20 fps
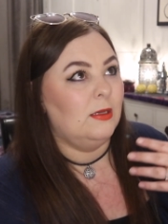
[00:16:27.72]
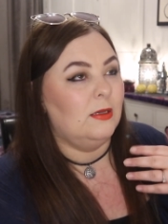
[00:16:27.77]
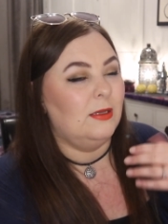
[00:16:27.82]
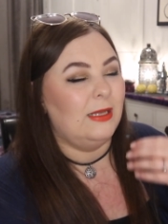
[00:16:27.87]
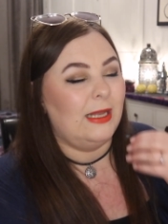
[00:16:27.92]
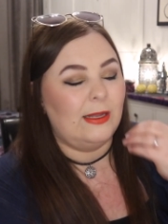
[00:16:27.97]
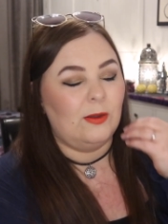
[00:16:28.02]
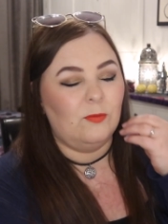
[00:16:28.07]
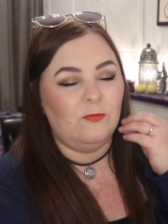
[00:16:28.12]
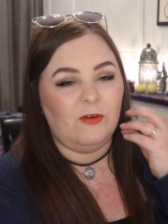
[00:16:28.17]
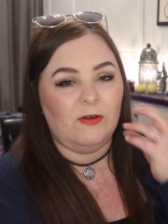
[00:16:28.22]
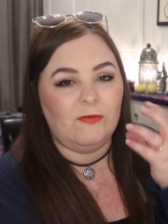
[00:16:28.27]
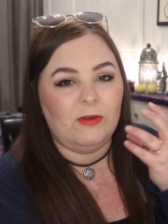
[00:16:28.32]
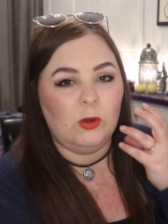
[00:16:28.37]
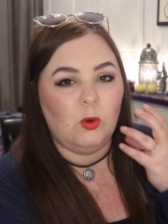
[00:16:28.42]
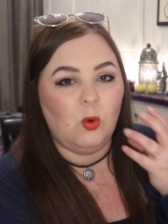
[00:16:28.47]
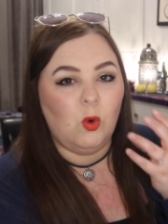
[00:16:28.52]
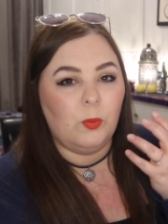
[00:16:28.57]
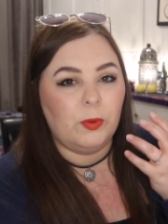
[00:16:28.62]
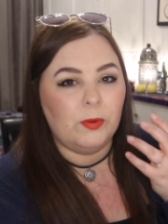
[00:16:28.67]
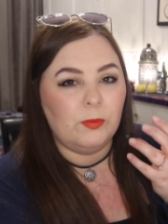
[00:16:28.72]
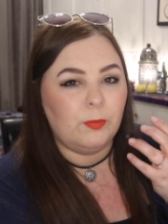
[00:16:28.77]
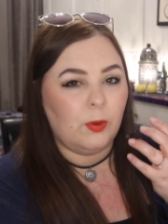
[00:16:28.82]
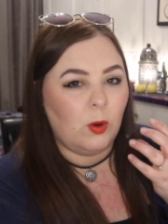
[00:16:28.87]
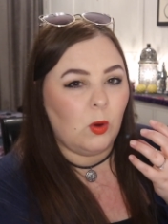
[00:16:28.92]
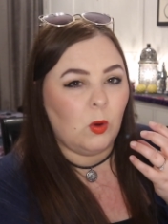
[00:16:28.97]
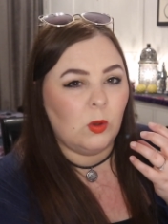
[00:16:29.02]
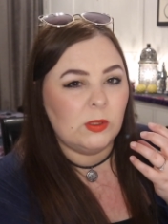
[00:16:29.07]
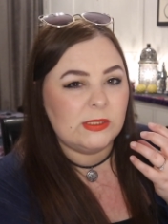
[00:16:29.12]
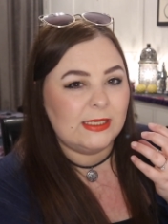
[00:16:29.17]
like very open
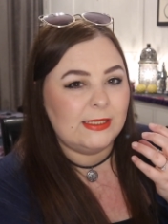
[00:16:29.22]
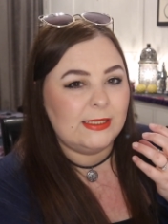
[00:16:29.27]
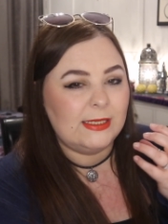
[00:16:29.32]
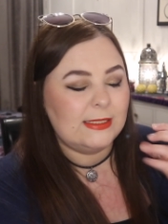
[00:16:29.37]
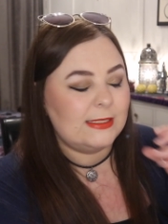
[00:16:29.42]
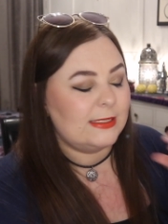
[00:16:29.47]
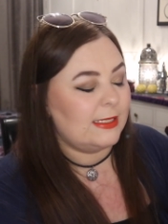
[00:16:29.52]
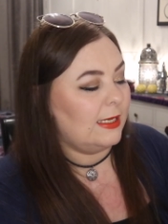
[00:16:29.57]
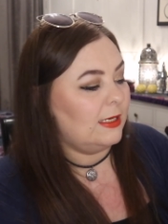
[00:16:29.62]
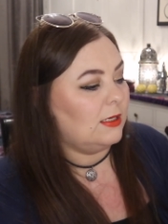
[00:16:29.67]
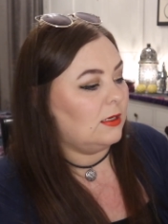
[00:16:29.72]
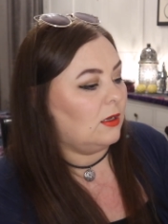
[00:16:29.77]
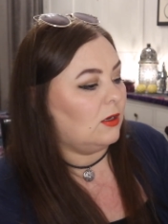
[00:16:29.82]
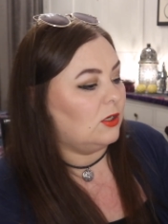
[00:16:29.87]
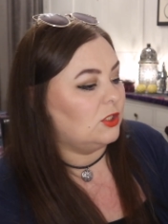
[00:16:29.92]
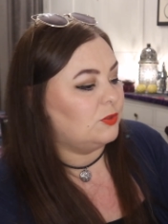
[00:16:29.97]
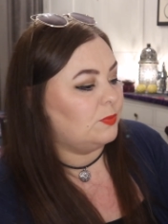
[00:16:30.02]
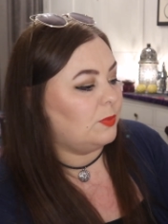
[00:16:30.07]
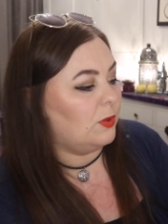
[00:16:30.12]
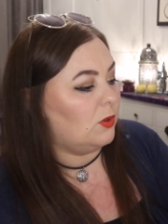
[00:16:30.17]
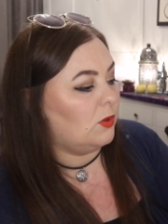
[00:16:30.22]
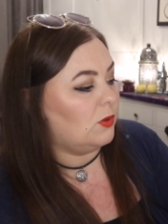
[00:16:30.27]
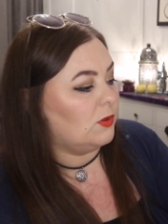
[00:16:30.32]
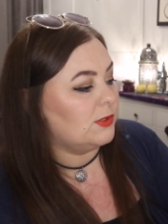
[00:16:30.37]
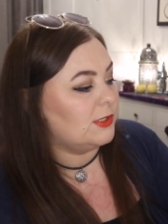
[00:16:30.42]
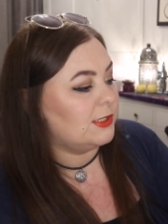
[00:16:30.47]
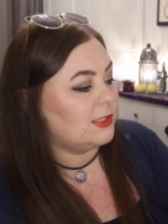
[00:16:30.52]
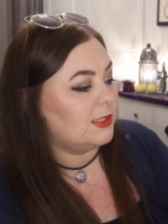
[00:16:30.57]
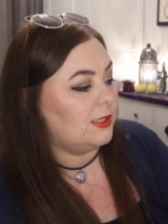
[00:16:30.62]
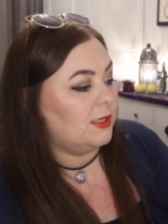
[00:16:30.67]
pores in your skin, large
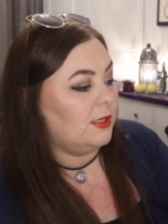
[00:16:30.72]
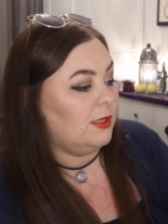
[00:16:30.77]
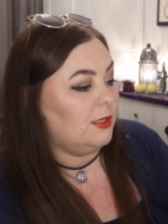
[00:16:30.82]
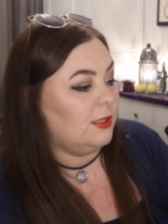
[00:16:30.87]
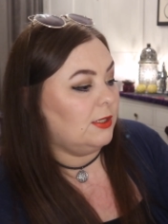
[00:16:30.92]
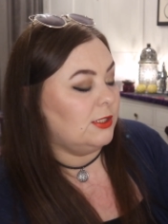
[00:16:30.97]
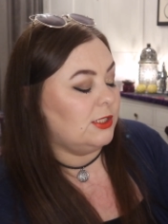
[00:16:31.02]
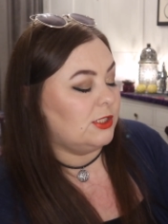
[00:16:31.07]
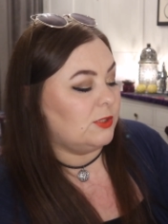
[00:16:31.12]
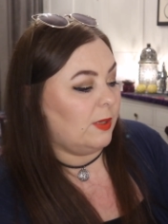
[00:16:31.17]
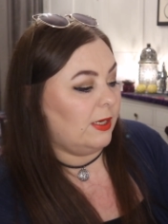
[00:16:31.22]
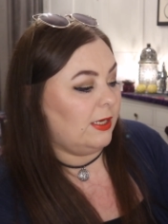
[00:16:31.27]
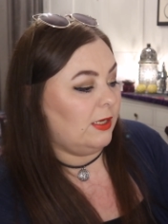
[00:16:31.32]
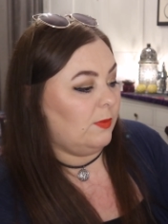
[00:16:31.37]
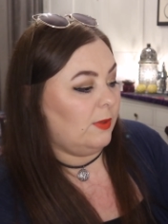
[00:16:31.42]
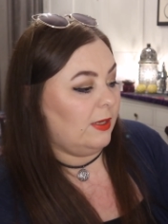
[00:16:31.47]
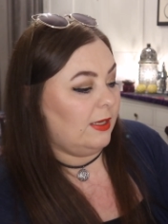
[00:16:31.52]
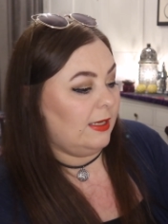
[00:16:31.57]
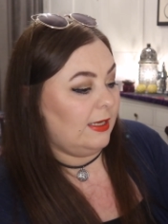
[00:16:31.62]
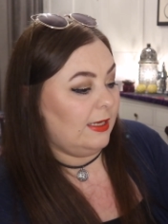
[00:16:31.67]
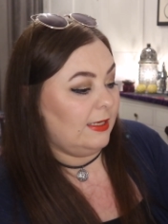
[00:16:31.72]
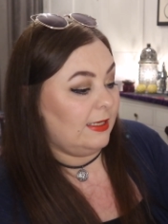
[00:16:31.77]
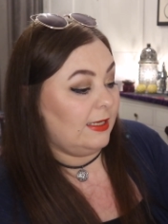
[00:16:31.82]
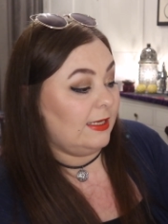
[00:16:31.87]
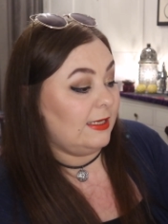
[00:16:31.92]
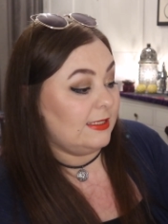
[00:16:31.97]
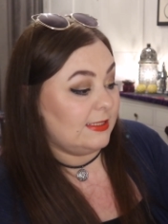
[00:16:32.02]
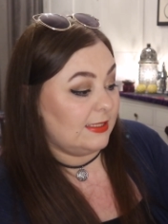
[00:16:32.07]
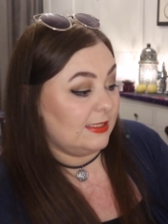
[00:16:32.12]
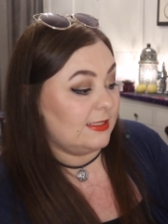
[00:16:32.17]
pores. So anyway, it
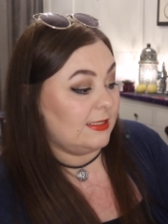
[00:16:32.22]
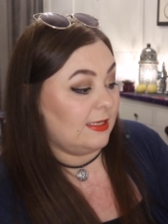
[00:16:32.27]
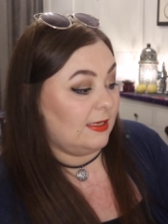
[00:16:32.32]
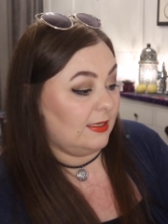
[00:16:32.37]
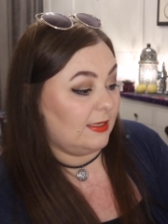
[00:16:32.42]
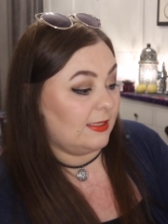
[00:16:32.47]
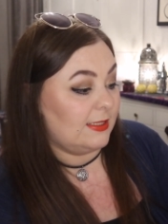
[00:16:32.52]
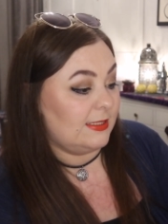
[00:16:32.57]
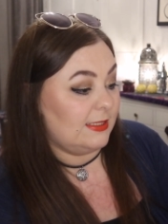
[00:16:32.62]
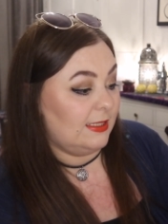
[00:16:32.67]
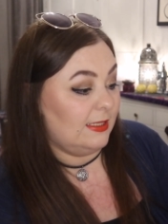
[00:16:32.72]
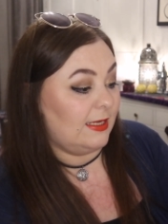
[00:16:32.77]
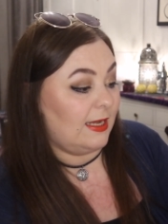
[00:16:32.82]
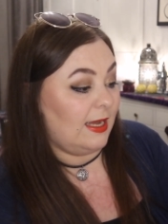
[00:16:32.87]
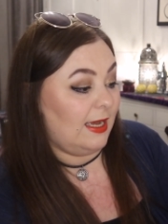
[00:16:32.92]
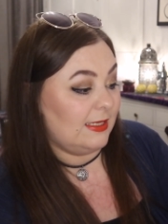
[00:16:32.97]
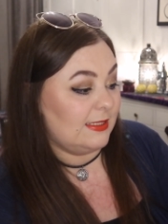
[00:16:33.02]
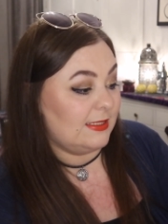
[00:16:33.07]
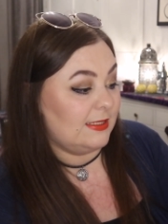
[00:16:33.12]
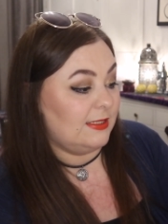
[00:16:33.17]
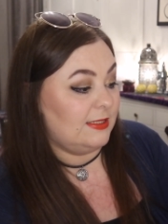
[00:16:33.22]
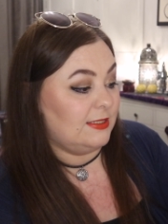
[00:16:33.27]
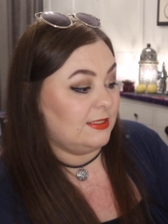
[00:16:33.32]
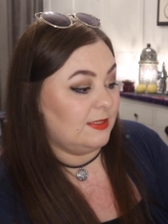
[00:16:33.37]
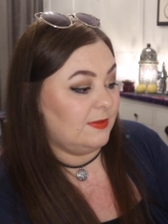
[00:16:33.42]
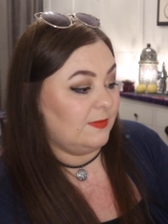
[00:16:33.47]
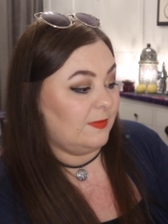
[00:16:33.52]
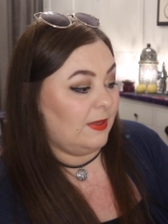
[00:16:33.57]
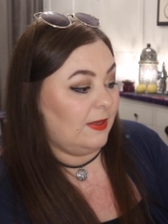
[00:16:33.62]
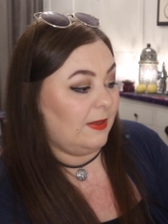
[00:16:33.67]
is a salicylic acid
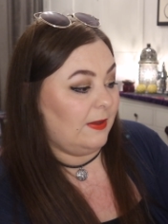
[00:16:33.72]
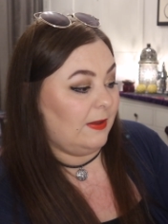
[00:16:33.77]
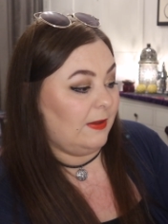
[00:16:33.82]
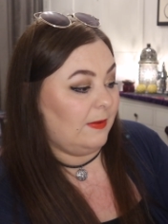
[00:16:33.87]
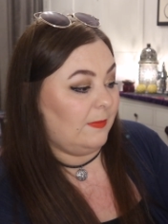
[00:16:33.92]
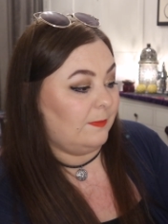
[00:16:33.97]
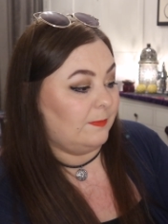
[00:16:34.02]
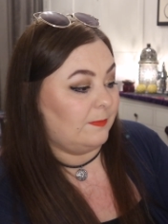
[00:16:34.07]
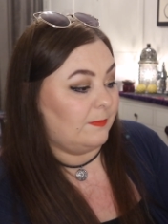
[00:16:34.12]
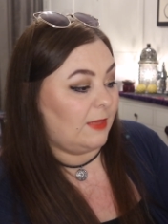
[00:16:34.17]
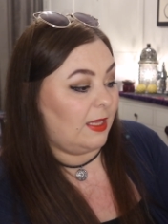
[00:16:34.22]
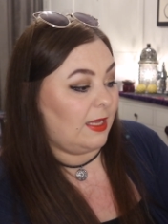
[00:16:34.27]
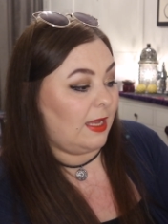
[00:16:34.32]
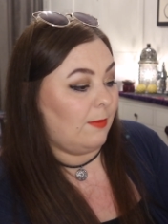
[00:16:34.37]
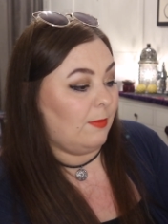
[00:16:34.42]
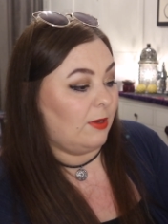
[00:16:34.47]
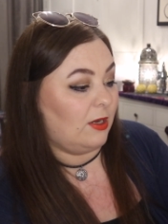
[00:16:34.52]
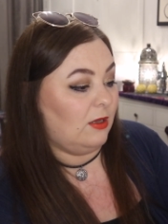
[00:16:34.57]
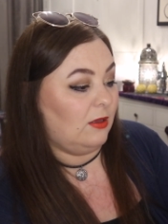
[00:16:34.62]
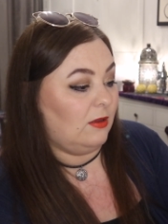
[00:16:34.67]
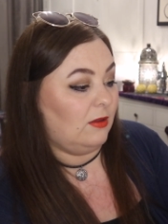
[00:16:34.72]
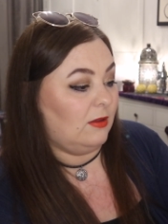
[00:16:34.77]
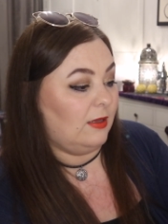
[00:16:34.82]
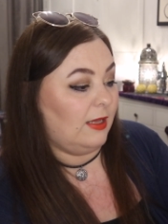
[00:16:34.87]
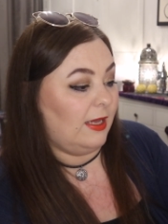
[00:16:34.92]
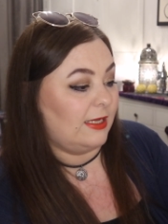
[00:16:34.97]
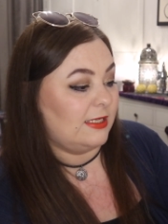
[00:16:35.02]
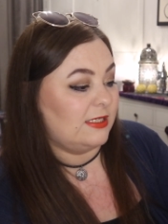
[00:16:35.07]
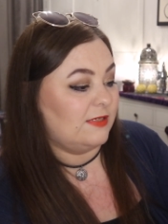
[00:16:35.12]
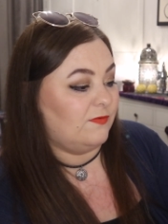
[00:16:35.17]
um, chemical
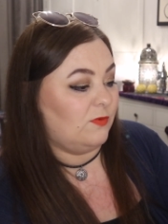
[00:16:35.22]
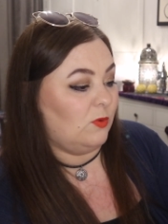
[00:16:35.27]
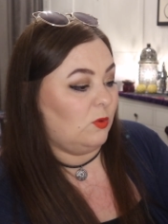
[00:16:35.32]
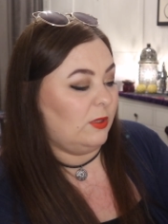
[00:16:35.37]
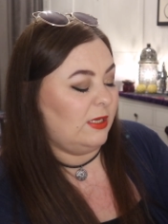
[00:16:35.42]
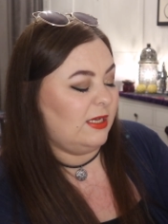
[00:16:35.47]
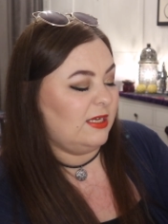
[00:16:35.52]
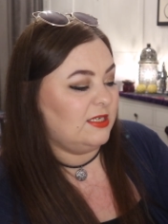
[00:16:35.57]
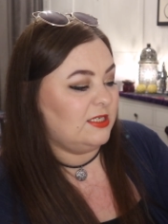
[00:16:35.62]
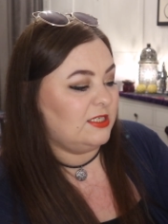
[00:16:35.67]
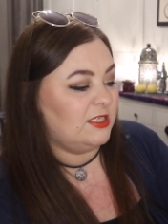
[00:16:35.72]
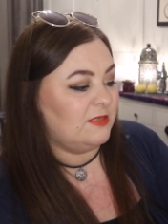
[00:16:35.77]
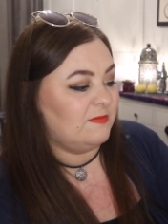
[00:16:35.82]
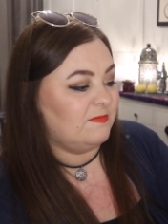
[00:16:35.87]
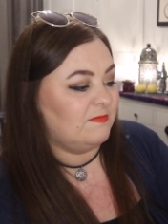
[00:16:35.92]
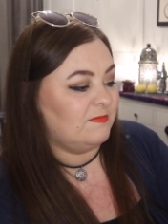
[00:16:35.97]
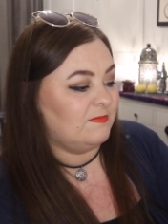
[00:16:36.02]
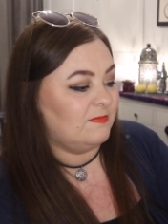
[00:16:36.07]
exfoliant.